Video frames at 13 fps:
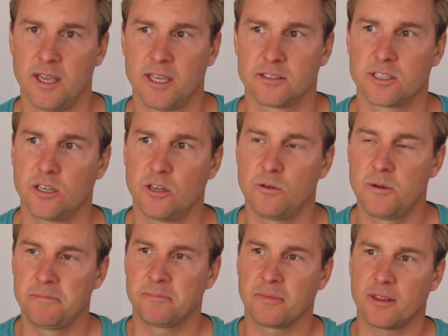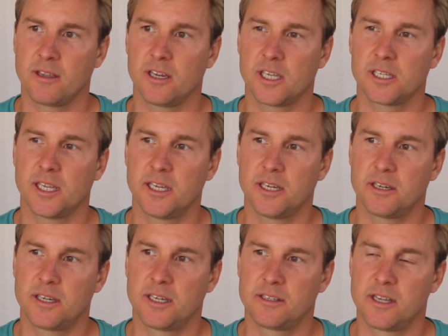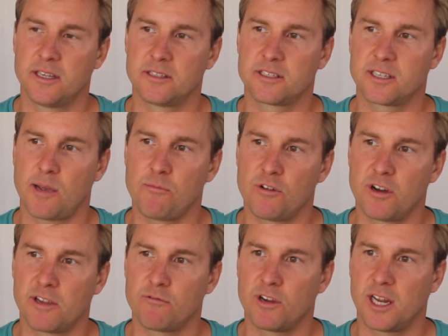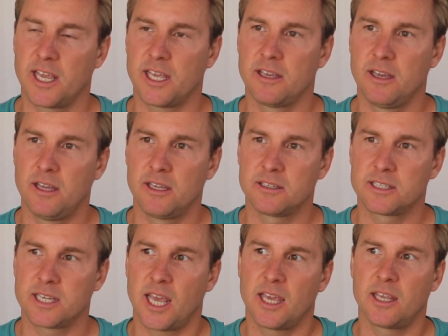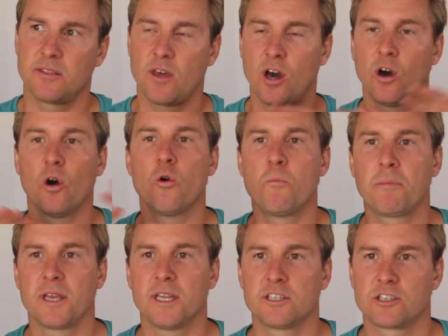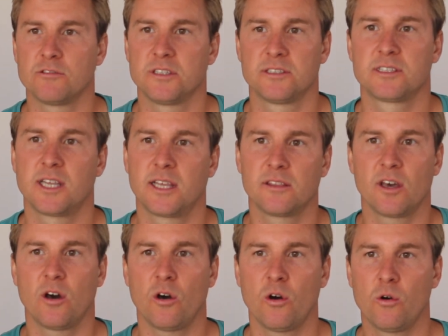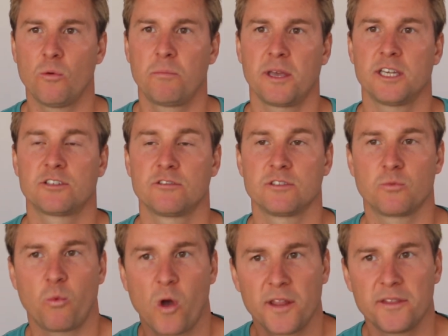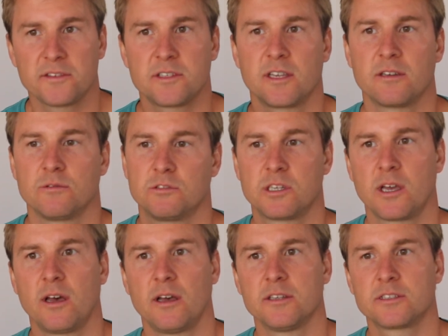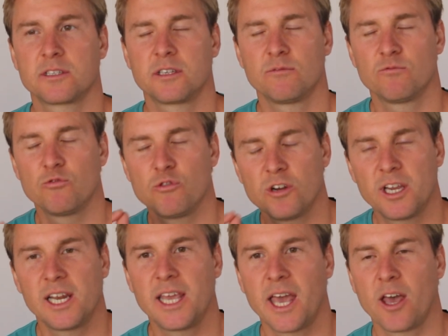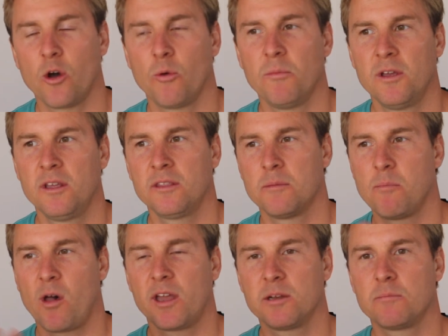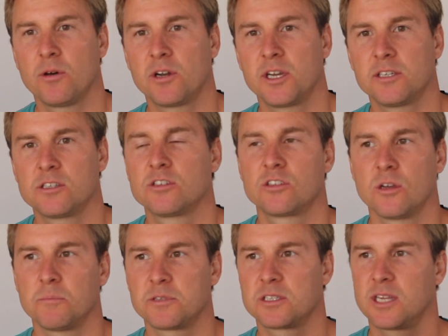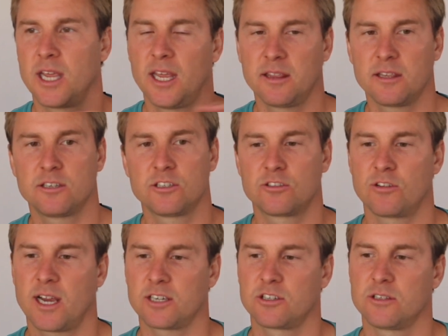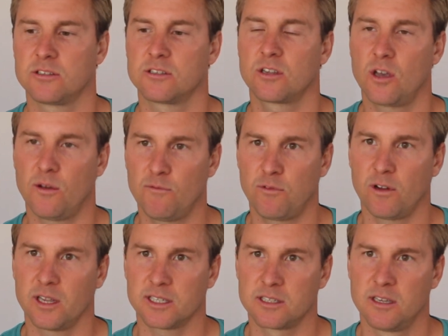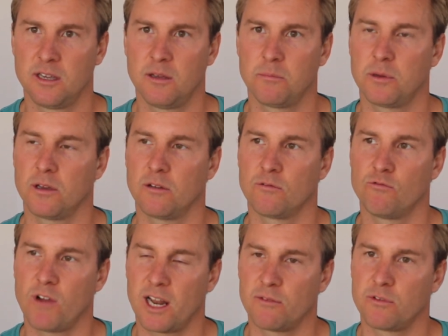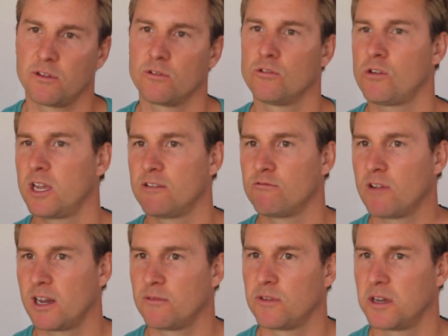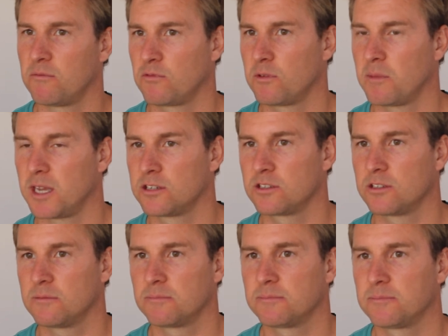So, in summary, really taking the whole picture and seeing the whole picture as one single task can really help the mind and body to stop seeing the distractions as conflict, but relevant or irrelevant information.